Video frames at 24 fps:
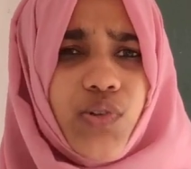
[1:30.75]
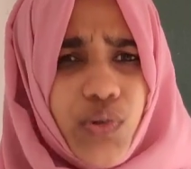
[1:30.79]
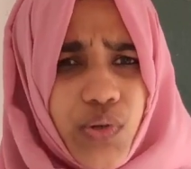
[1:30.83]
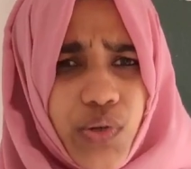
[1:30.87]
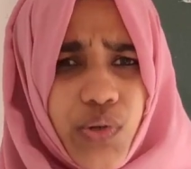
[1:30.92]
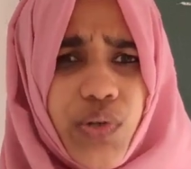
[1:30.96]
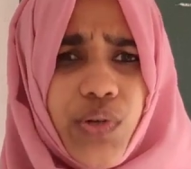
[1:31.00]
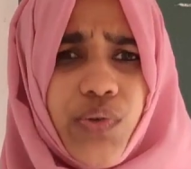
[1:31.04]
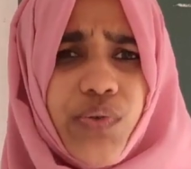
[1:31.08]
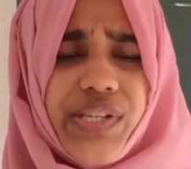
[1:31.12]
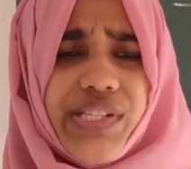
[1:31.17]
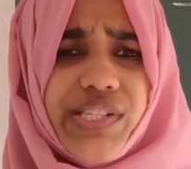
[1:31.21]
Do
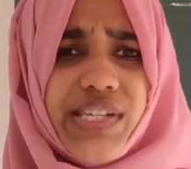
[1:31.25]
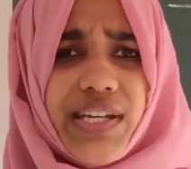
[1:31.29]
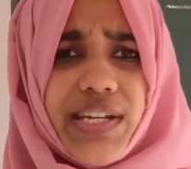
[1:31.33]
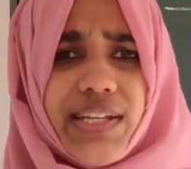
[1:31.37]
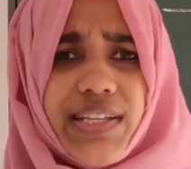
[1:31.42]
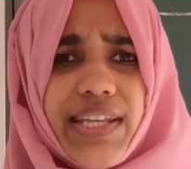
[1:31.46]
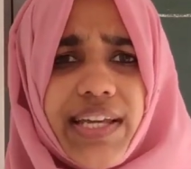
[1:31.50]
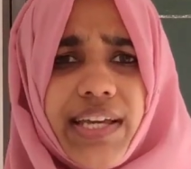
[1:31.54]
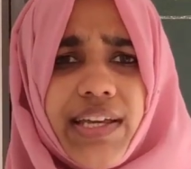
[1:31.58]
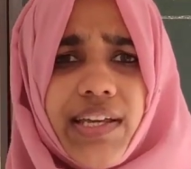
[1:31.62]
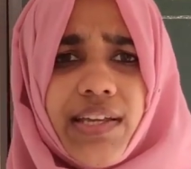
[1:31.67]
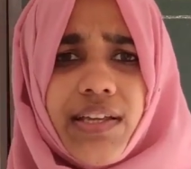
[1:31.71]
you know which
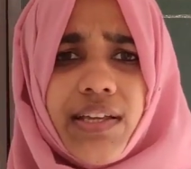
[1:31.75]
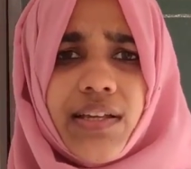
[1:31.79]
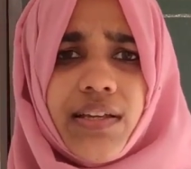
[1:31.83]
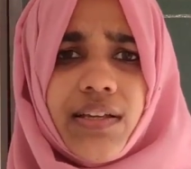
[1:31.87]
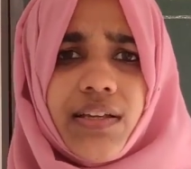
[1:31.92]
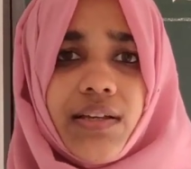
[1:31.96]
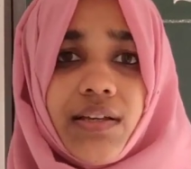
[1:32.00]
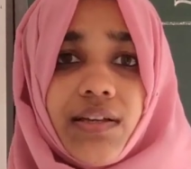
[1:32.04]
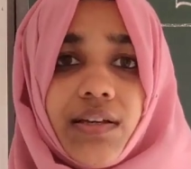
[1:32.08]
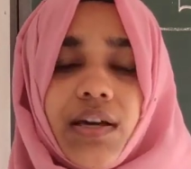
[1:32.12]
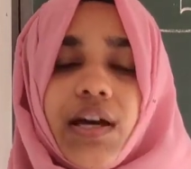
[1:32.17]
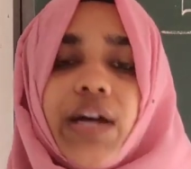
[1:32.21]
are
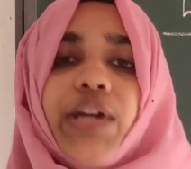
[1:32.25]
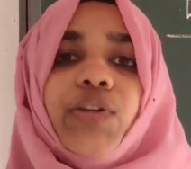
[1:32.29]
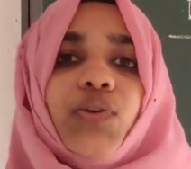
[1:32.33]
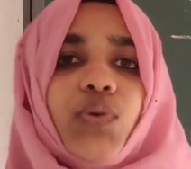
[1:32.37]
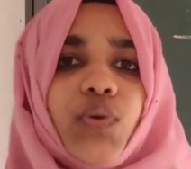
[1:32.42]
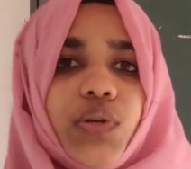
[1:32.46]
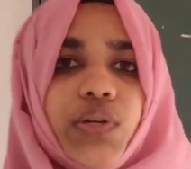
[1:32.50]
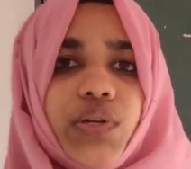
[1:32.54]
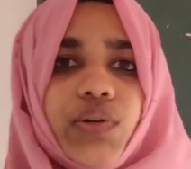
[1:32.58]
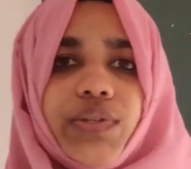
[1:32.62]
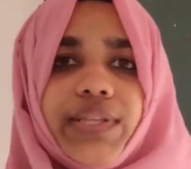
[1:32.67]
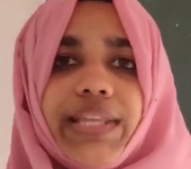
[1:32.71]
they? I
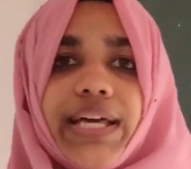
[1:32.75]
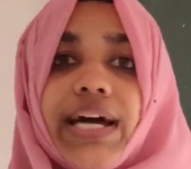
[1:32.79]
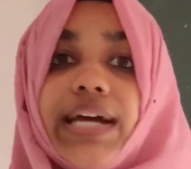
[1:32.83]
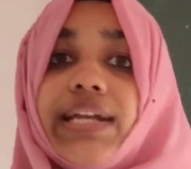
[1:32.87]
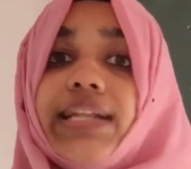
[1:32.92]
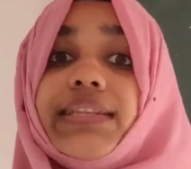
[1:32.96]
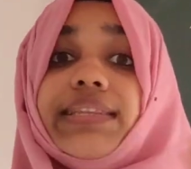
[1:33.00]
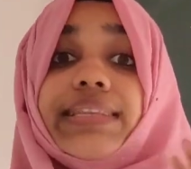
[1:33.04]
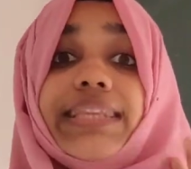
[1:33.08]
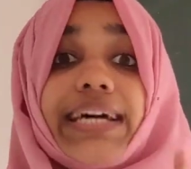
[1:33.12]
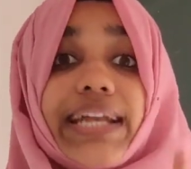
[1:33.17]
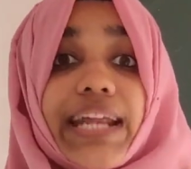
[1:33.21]
told you
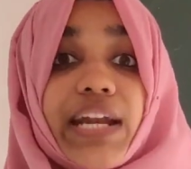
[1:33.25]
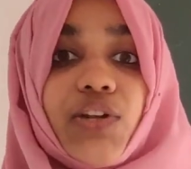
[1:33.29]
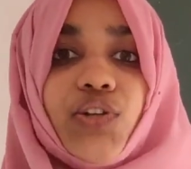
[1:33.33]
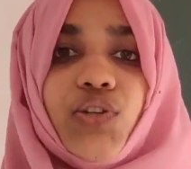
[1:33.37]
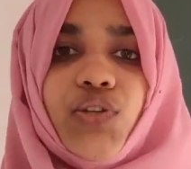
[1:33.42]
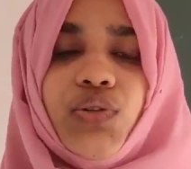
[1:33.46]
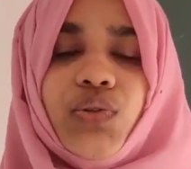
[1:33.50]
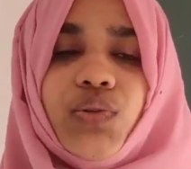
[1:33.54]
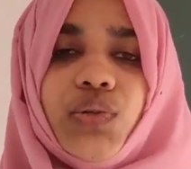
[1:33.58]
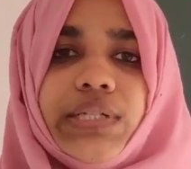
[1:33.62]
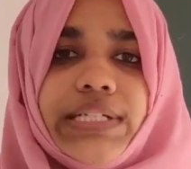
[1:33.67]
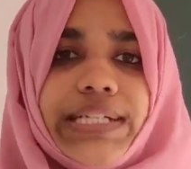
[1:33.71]
that there
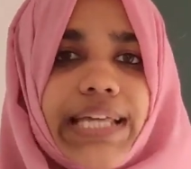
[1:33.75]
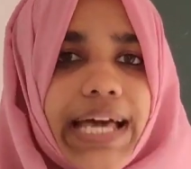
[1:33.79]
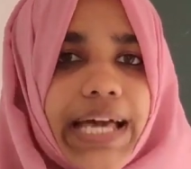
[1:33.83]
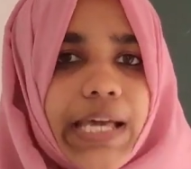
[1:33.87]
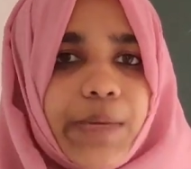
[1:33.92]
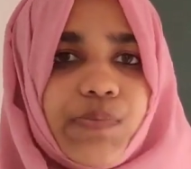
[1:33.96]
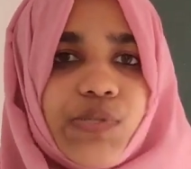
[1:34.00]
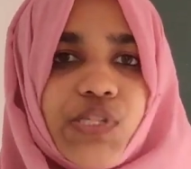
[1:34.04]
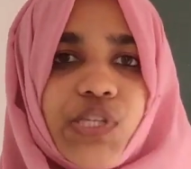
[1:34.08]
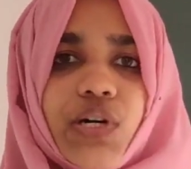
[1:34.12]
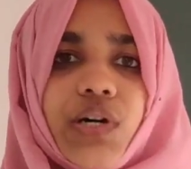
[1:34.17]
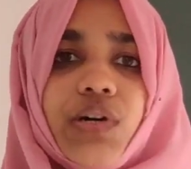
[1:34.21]
are two
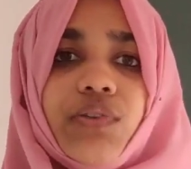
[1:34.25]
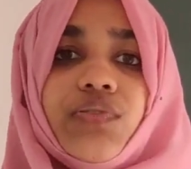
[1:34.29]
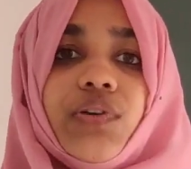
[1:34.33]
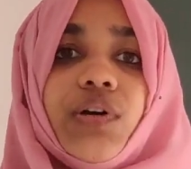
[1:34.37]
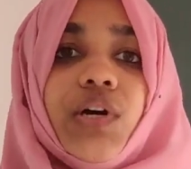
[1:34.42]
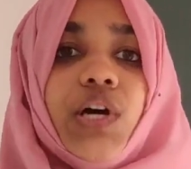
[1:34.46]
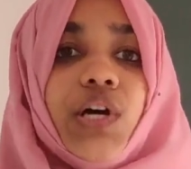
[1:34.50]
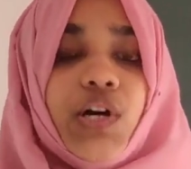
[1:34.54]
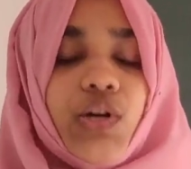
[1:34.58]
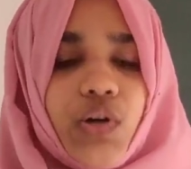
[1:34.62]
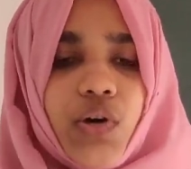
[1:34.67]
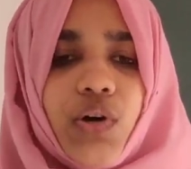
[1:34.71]
types of
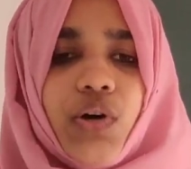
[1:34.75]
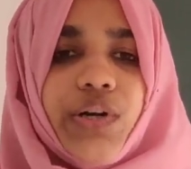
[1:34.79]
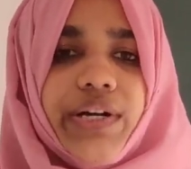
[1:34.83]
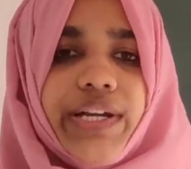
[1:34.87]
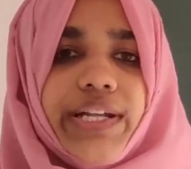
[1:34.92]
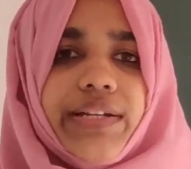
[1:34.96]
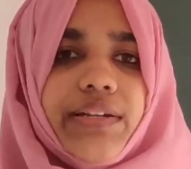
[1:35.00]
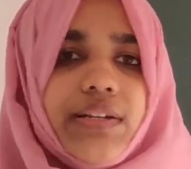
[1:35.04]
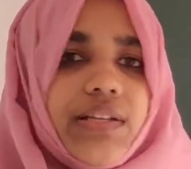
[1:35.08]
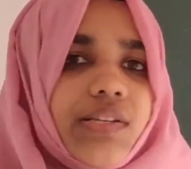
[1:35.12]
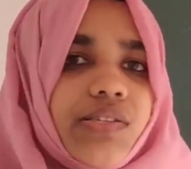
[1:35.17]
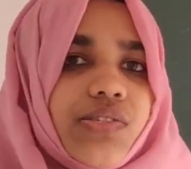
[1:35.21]

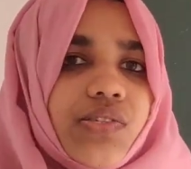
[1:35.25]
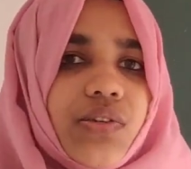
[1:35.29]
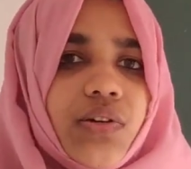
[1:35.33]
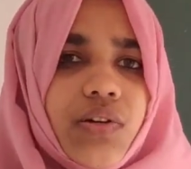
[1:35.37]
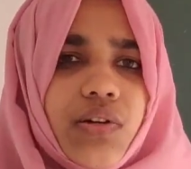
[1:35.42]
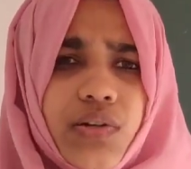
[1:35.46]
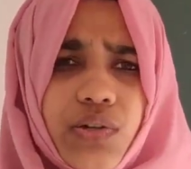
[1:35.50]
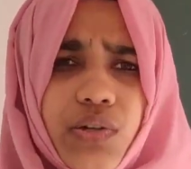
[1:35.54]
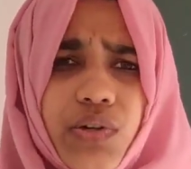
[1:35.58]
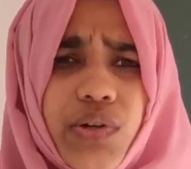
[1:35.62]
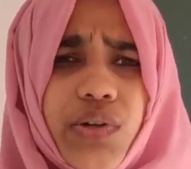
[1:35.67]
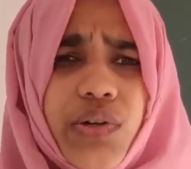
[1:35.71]
quantities.
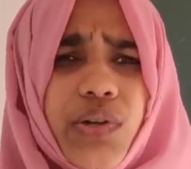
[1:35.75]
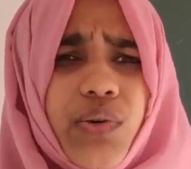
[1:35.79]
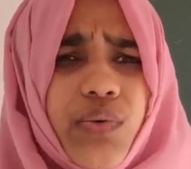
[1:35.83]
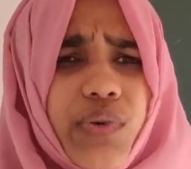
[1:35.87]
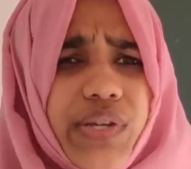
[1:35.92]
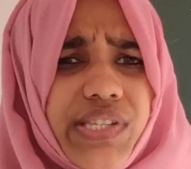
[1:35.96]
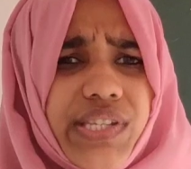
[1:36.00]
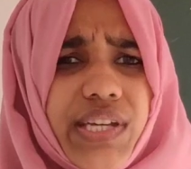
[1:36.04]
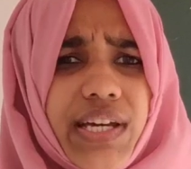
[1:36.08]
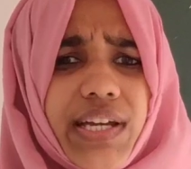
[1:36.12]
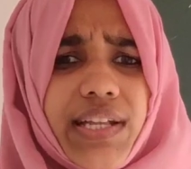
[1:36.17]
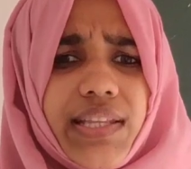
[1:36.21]
Do you know
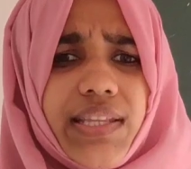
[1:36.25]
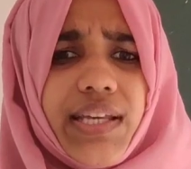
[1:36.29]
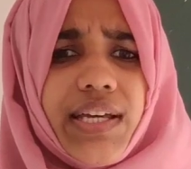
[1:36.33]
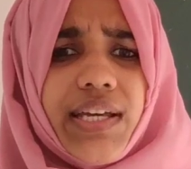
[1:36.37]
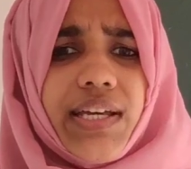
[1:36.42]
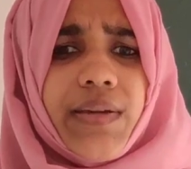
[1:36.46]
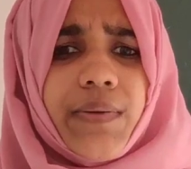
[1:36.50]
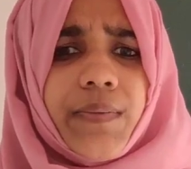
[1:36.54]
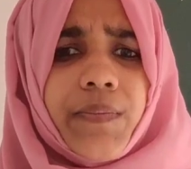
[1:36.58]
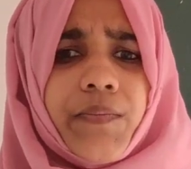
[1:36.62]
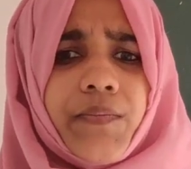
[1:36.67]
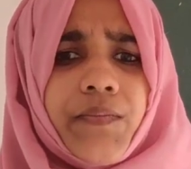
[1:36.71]
which are
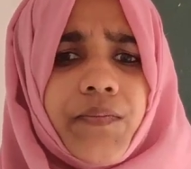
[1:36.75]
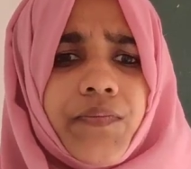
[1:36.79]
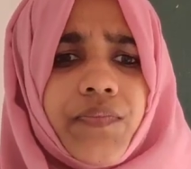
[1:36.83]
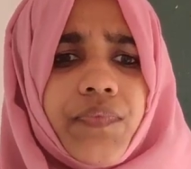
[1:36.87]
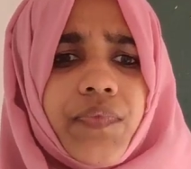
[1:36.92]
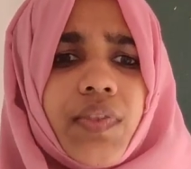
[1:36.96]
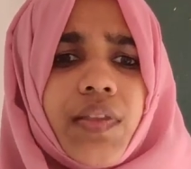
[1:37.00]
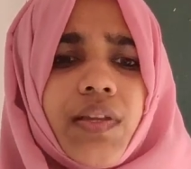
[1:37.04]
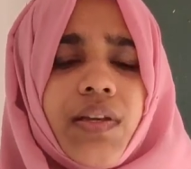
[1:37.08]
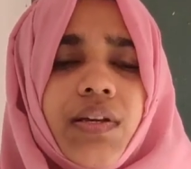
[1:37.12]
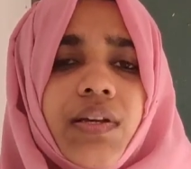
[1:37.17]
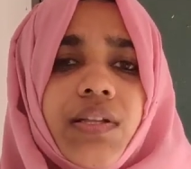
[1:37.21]

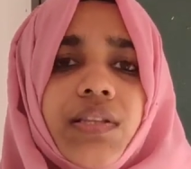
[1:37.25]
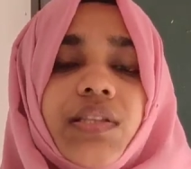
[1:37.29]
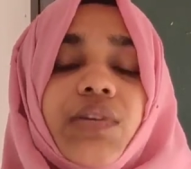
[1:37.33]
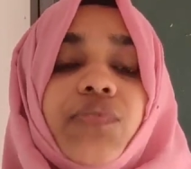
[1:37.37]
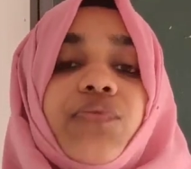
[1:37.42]
they?